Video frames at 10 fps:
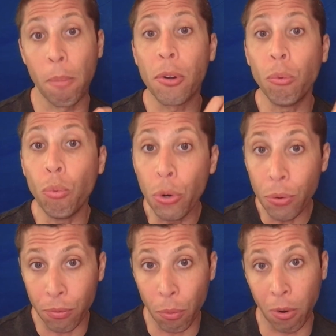the
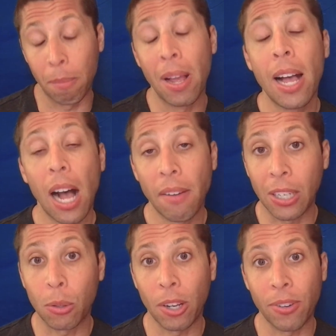root form of a
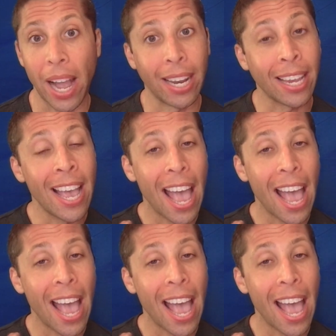quadratic.